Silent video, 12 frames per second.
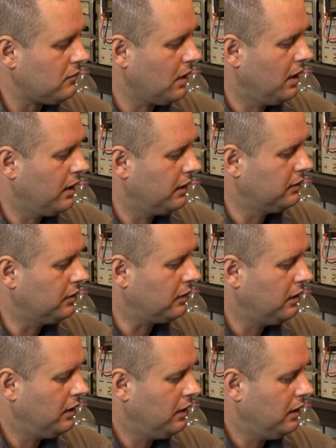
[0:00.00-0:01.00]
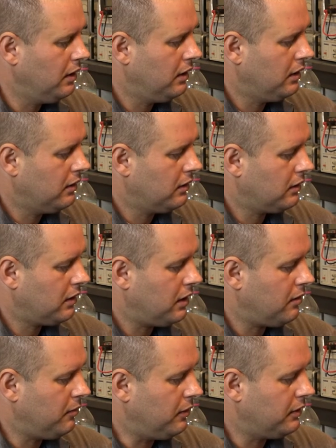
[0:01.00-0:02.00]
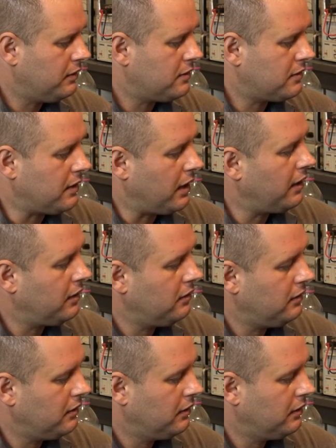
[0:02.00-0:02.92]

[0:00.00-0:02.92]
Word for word: and the cable inside,